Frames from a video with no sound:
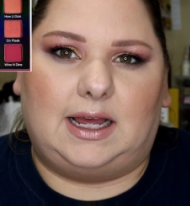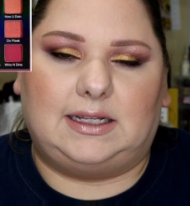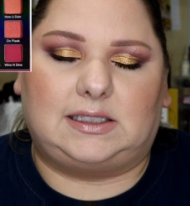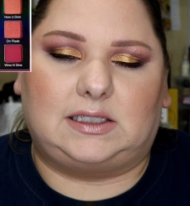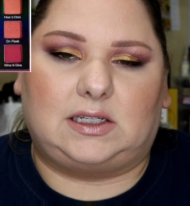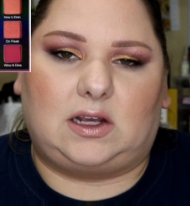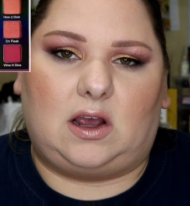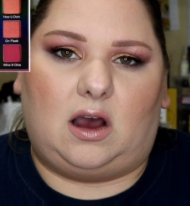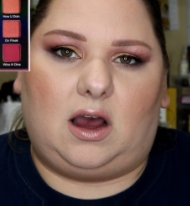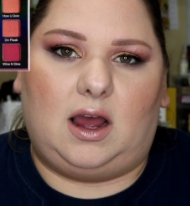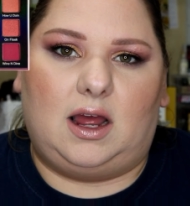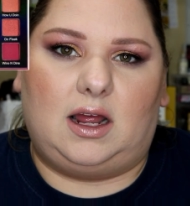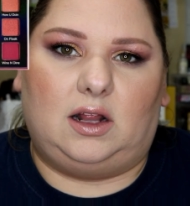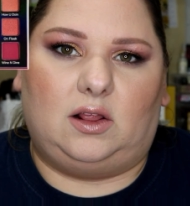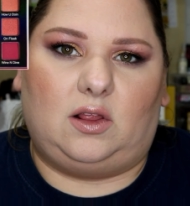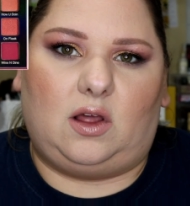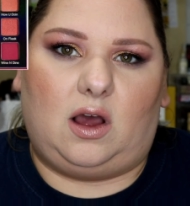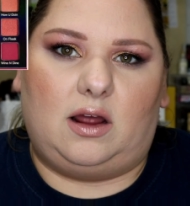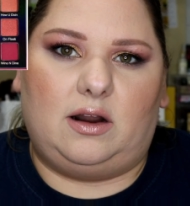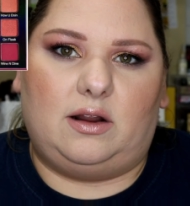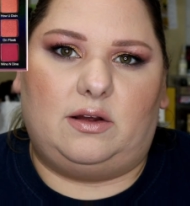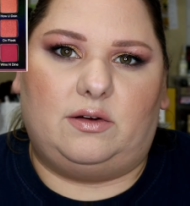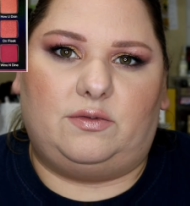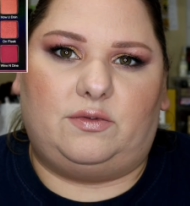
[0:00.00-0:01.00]
It's got a
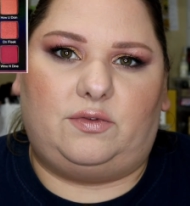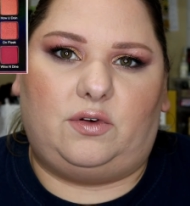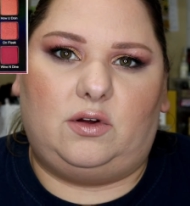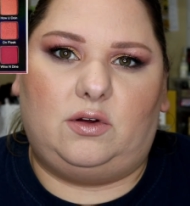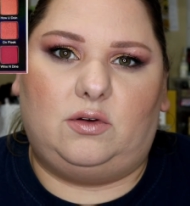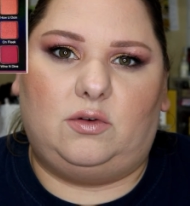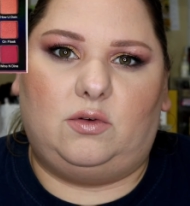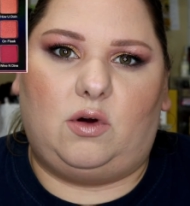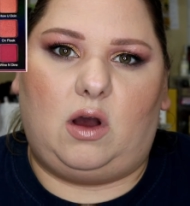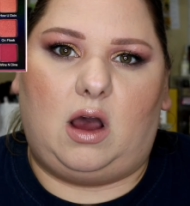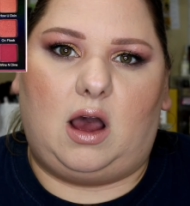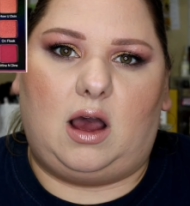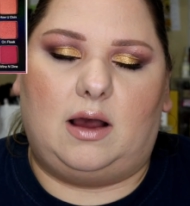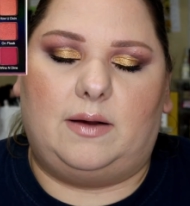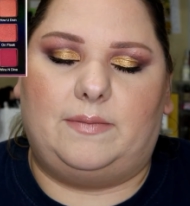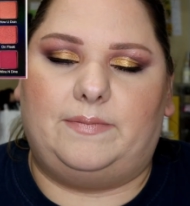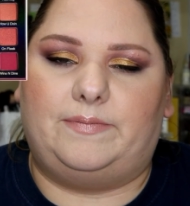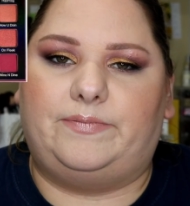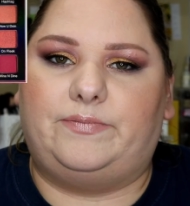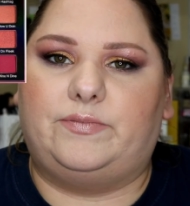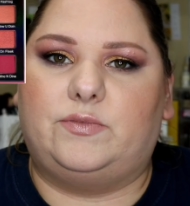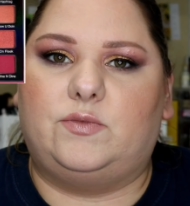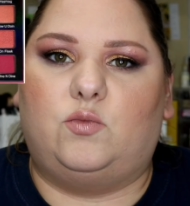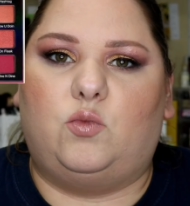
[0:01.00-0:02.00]
lot
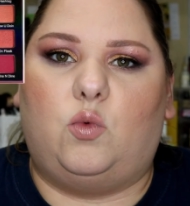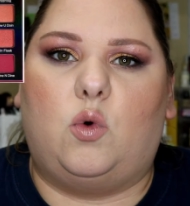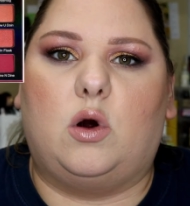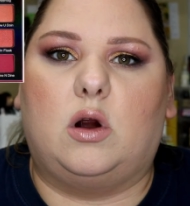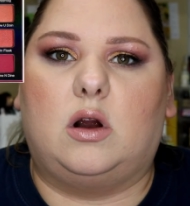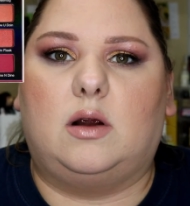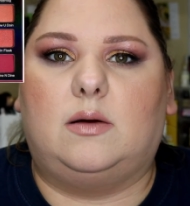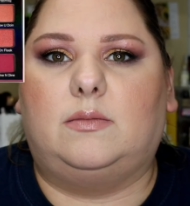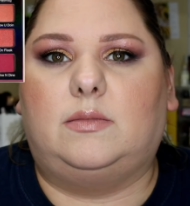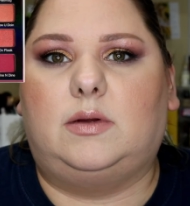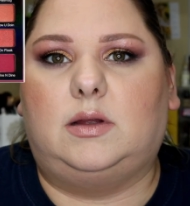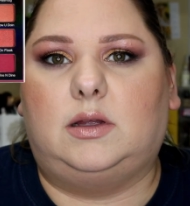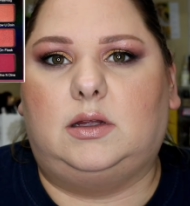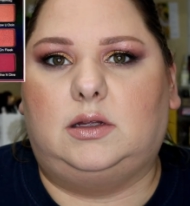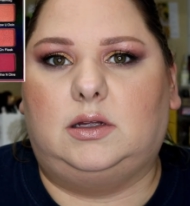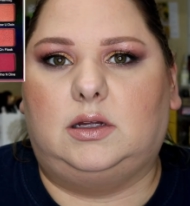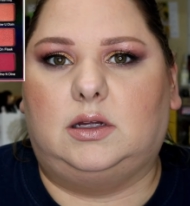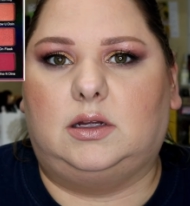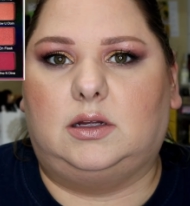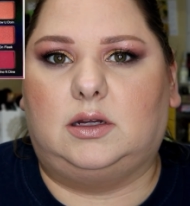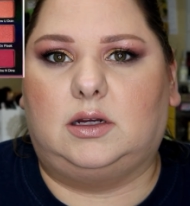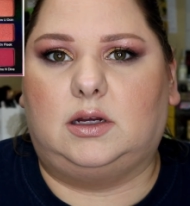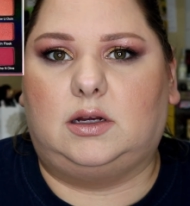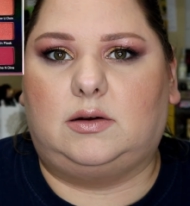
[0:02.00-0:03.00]
of warm,
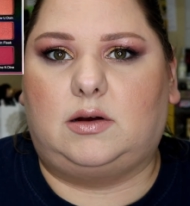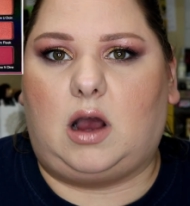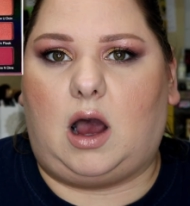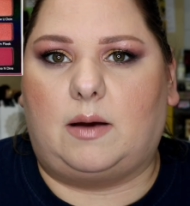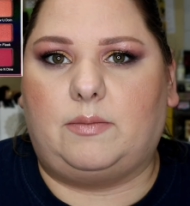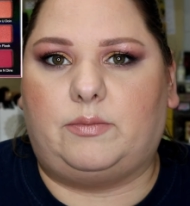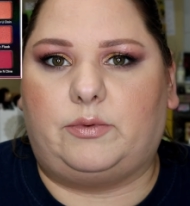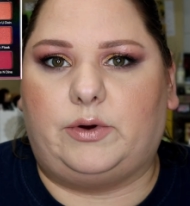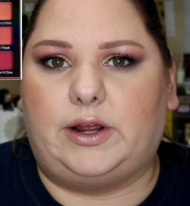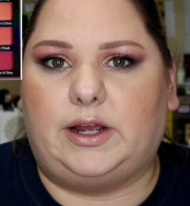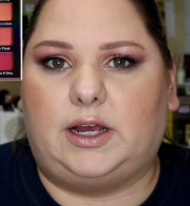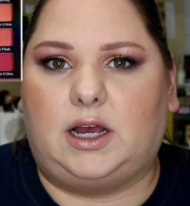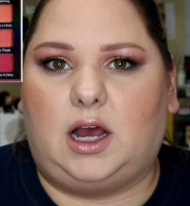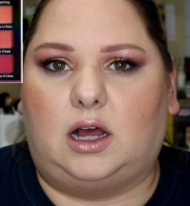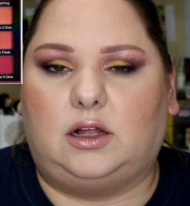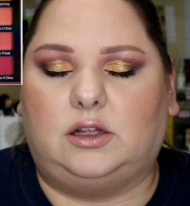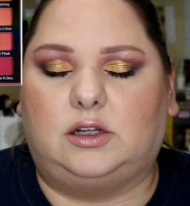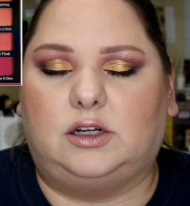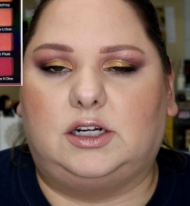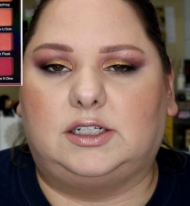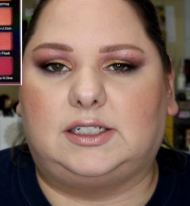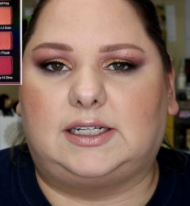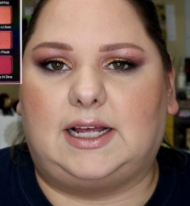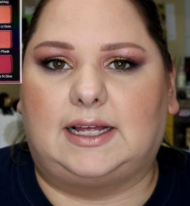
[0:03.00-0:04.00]
coppery
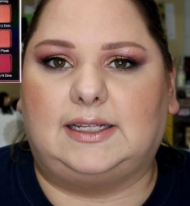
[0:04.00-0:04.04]
colors.